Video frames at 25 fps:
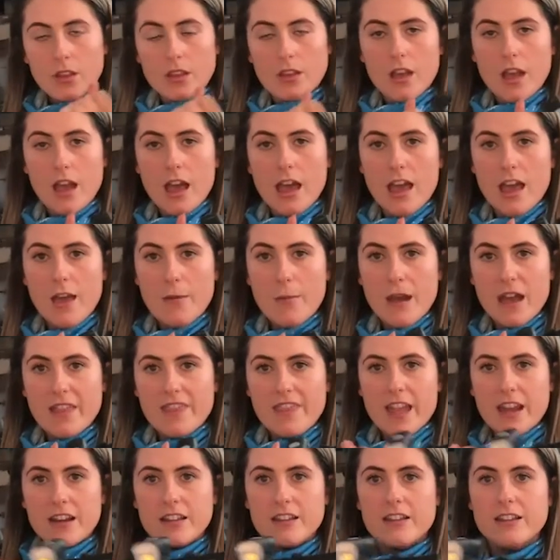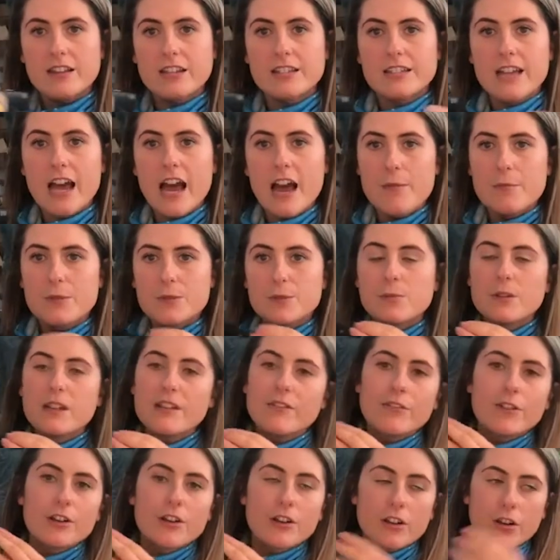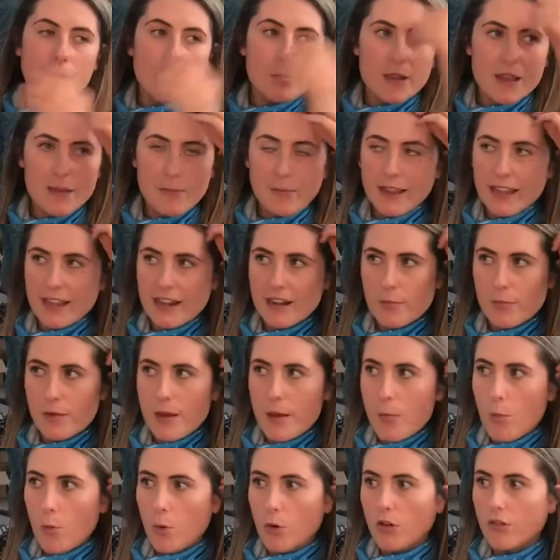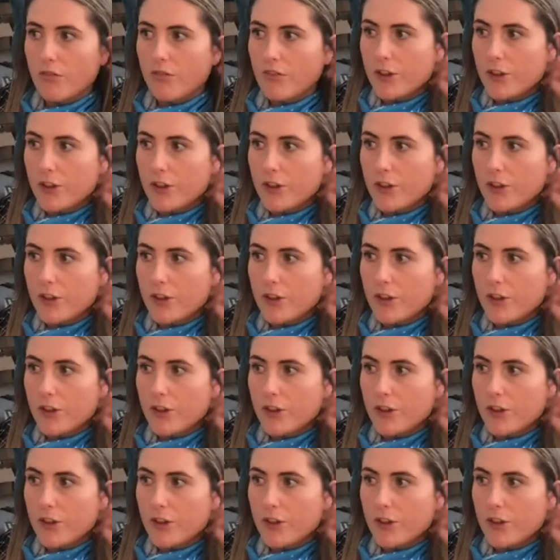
And then again, at times whenever you're maybe in a bit more of an